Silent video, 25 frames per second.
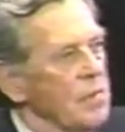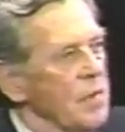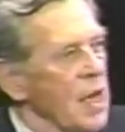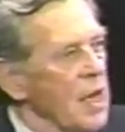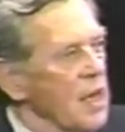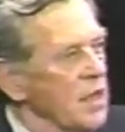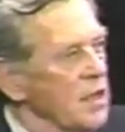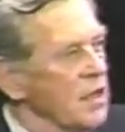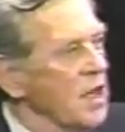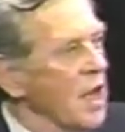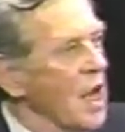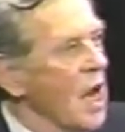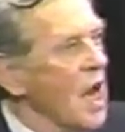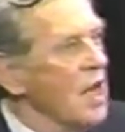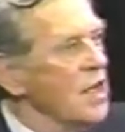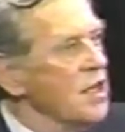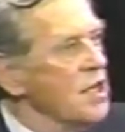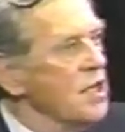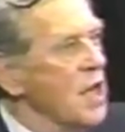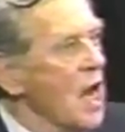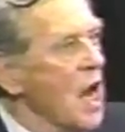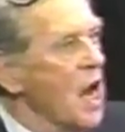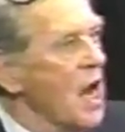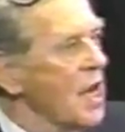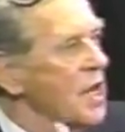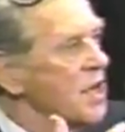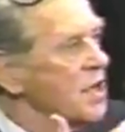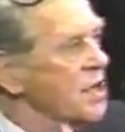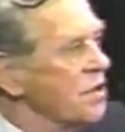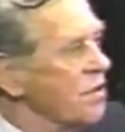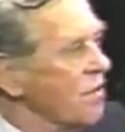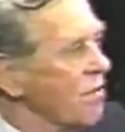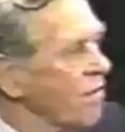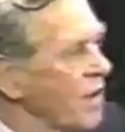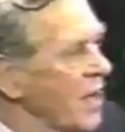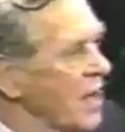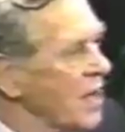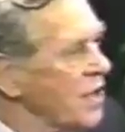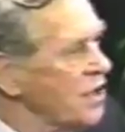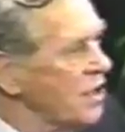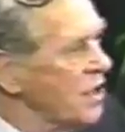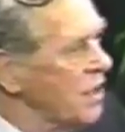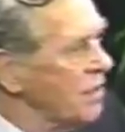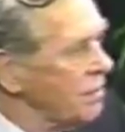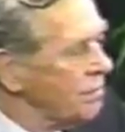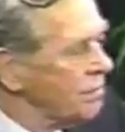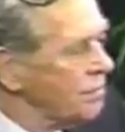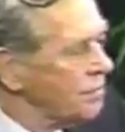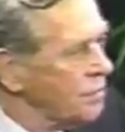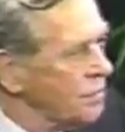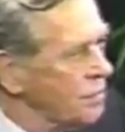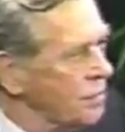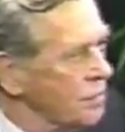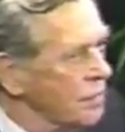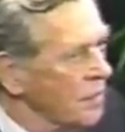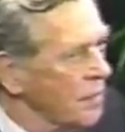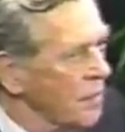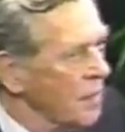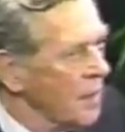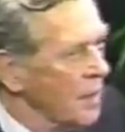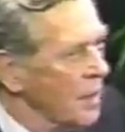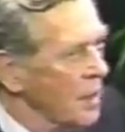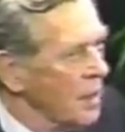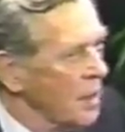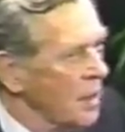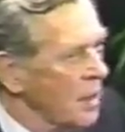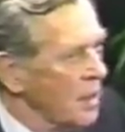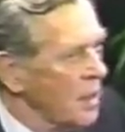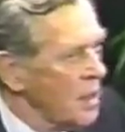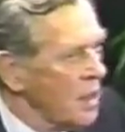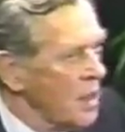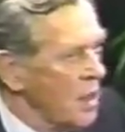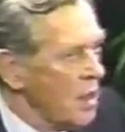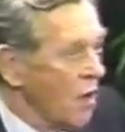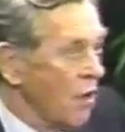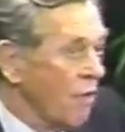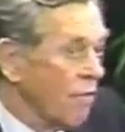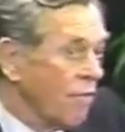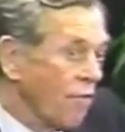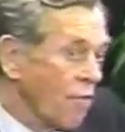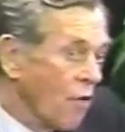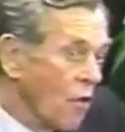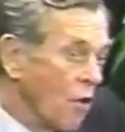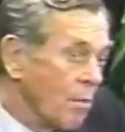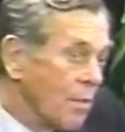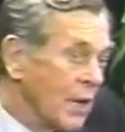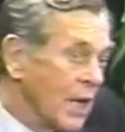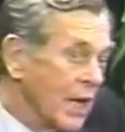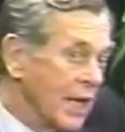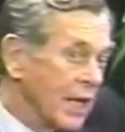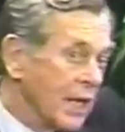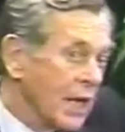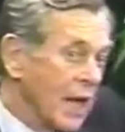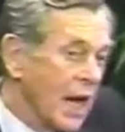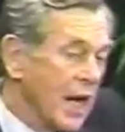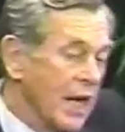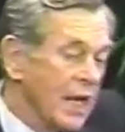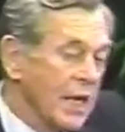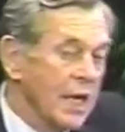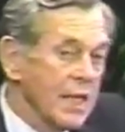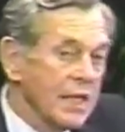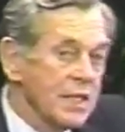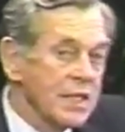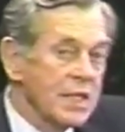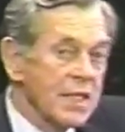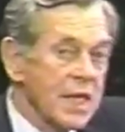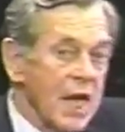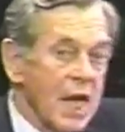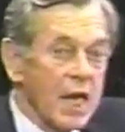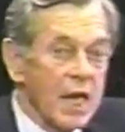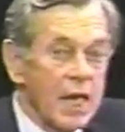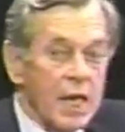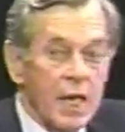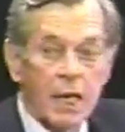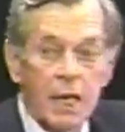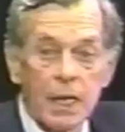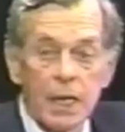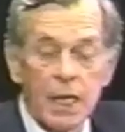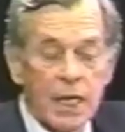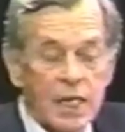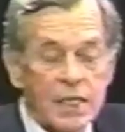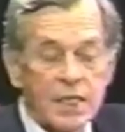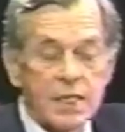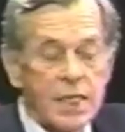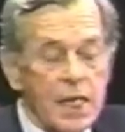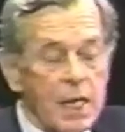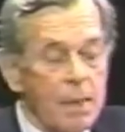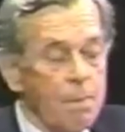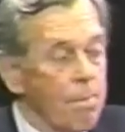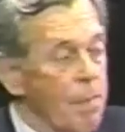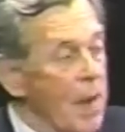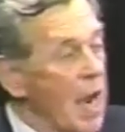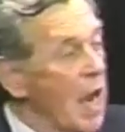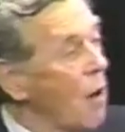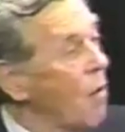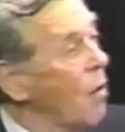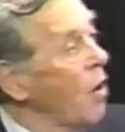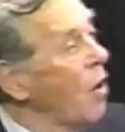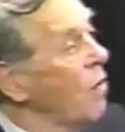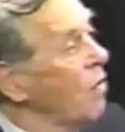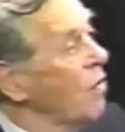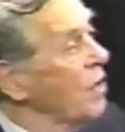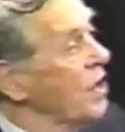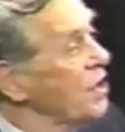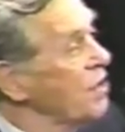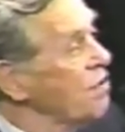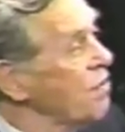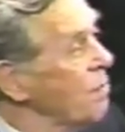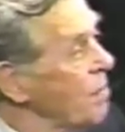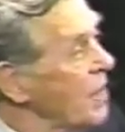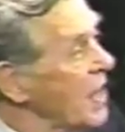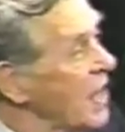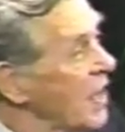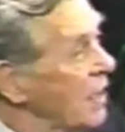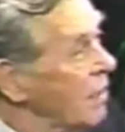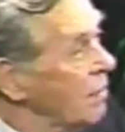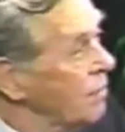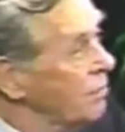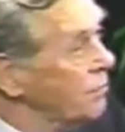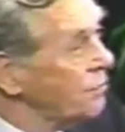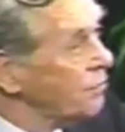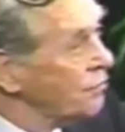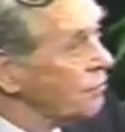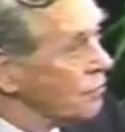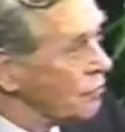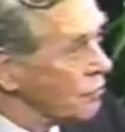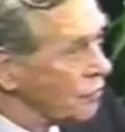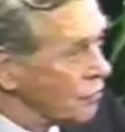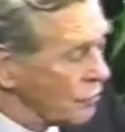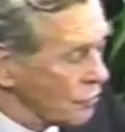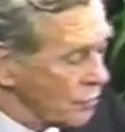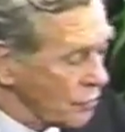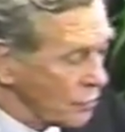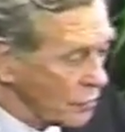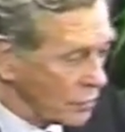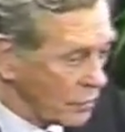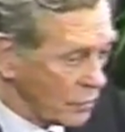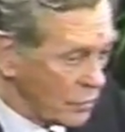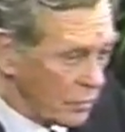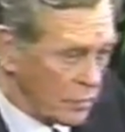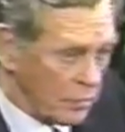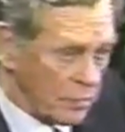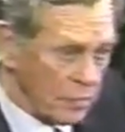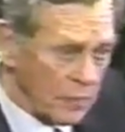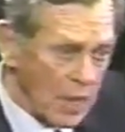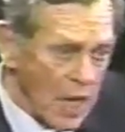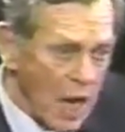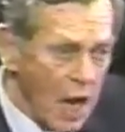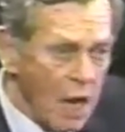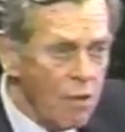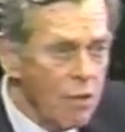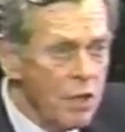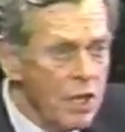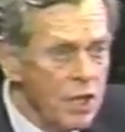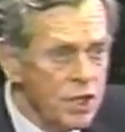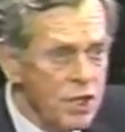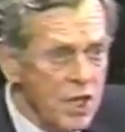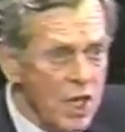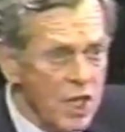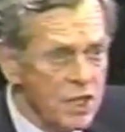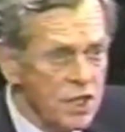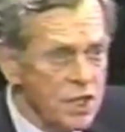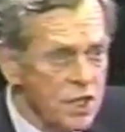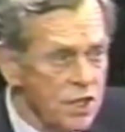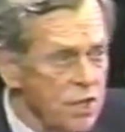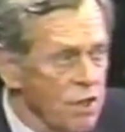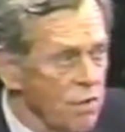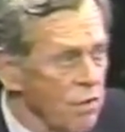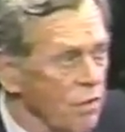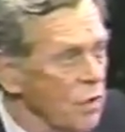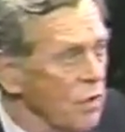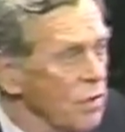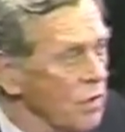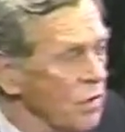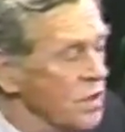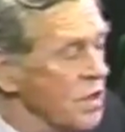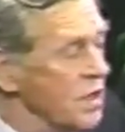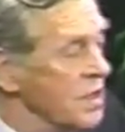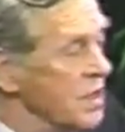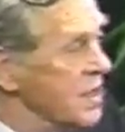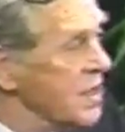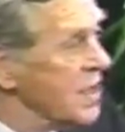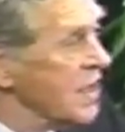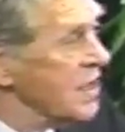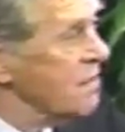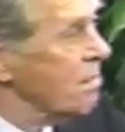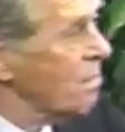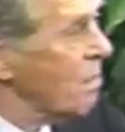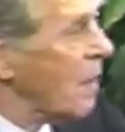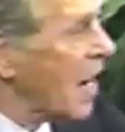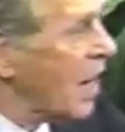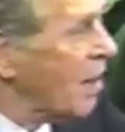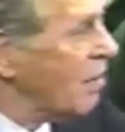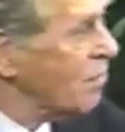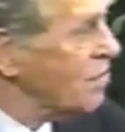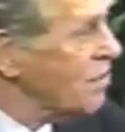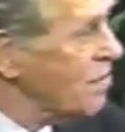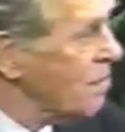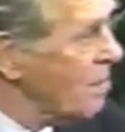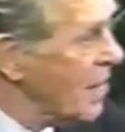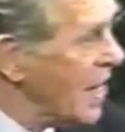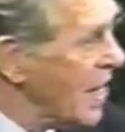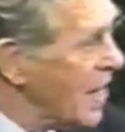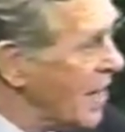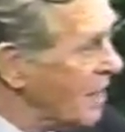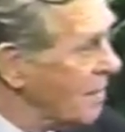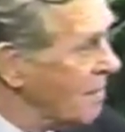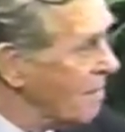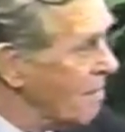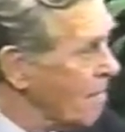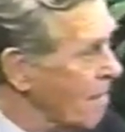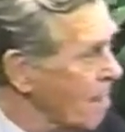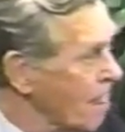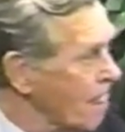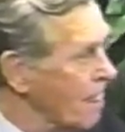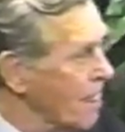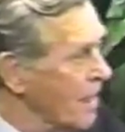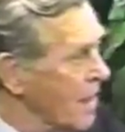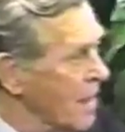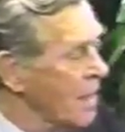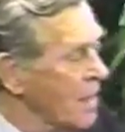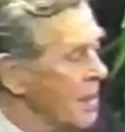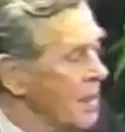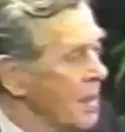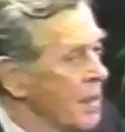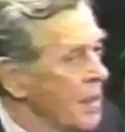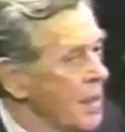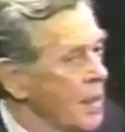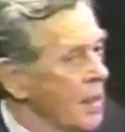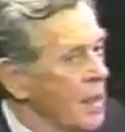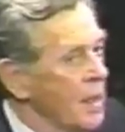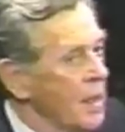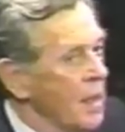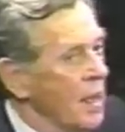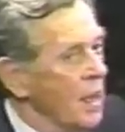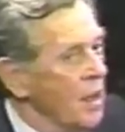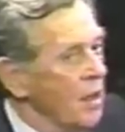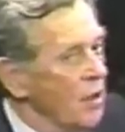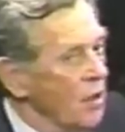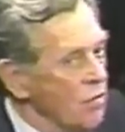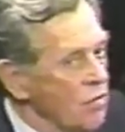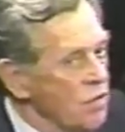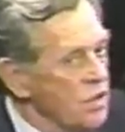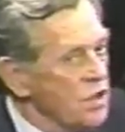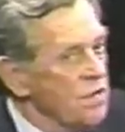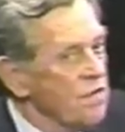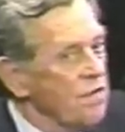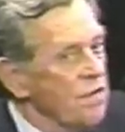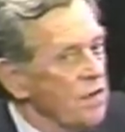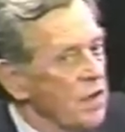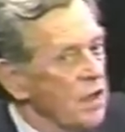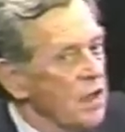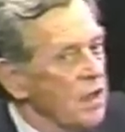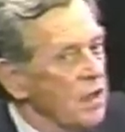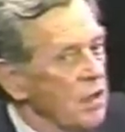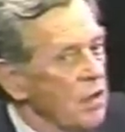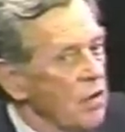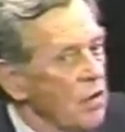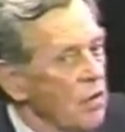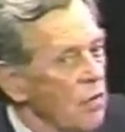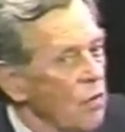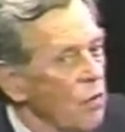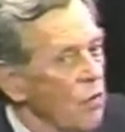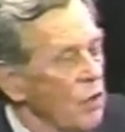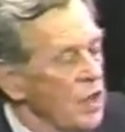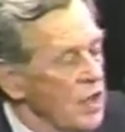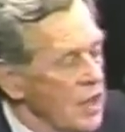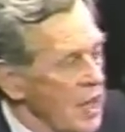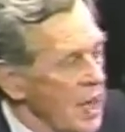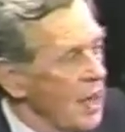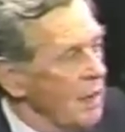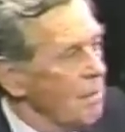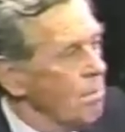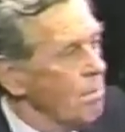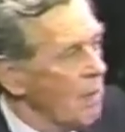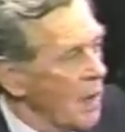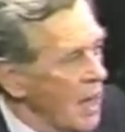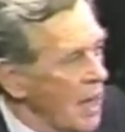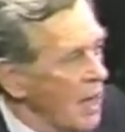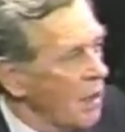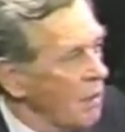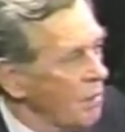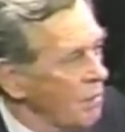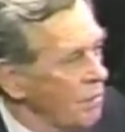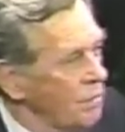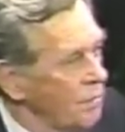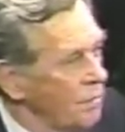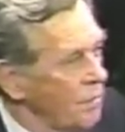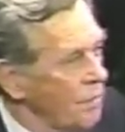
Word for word: as God's highest creation. Formerly, God had said, had said, bow only to me. Now he changes the rules and says, bow to man. And Lucifer would not bow.